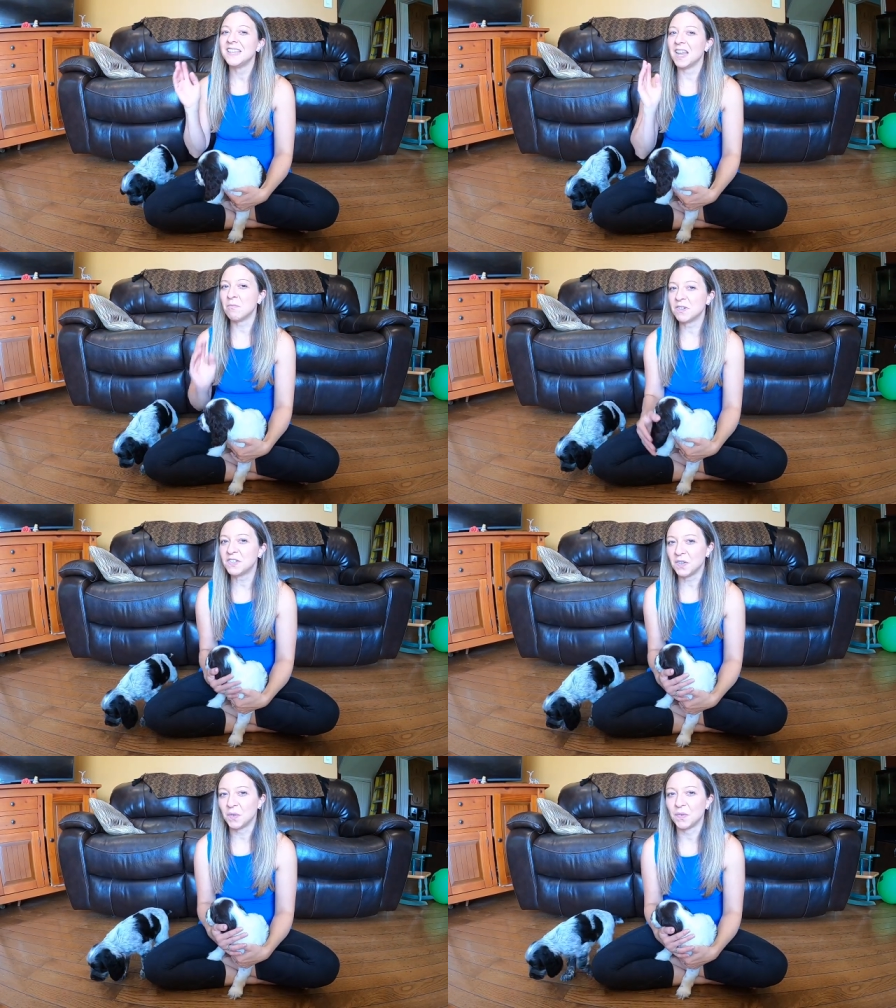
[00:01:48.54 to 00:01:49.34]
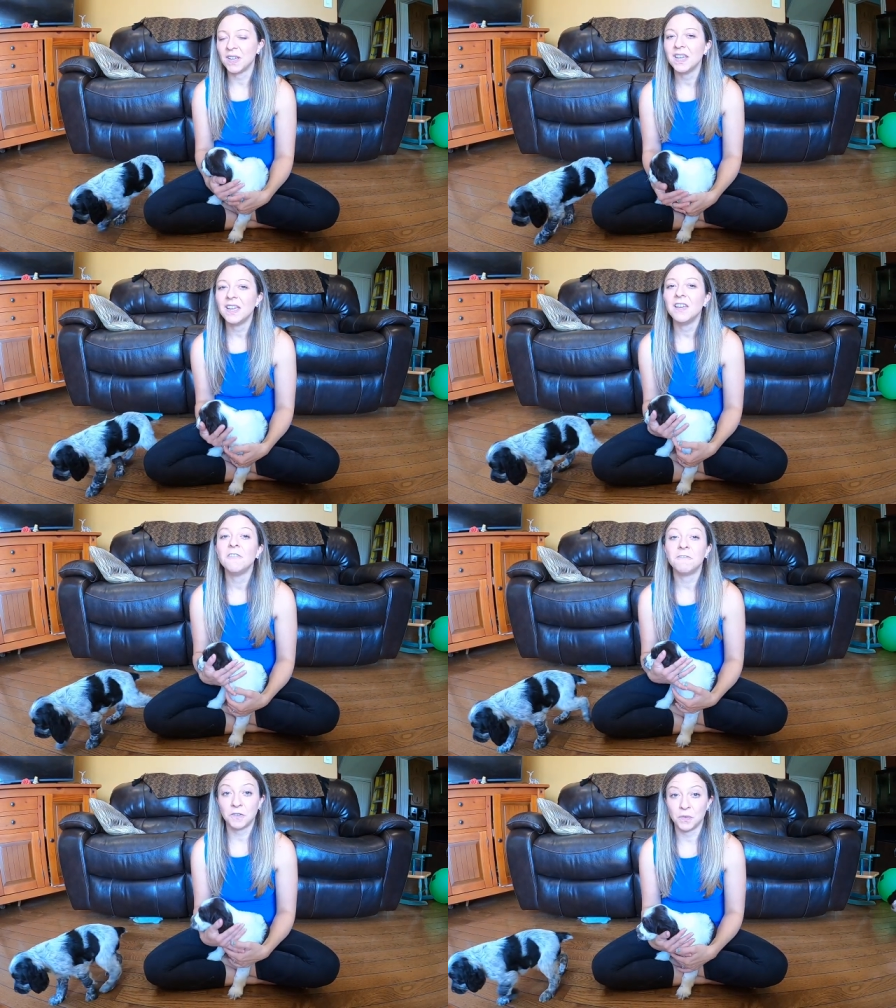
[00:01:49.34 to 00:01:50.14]
Number two,
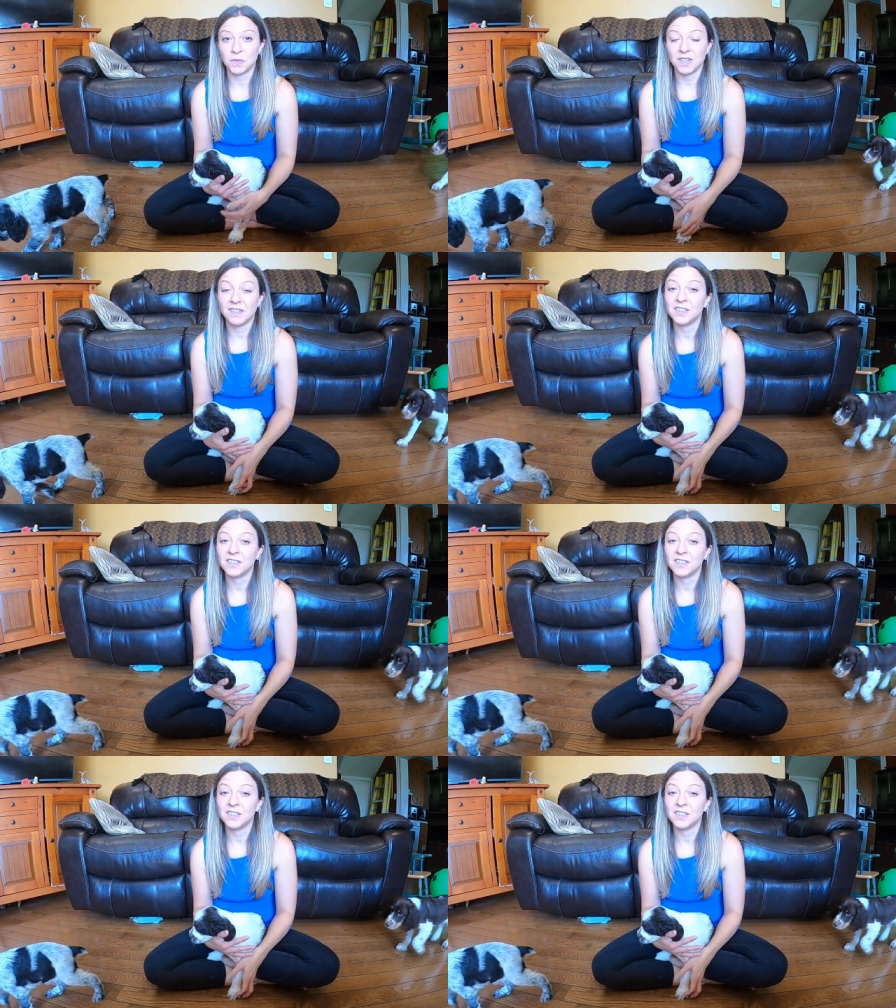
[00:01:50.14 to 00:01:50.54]
food.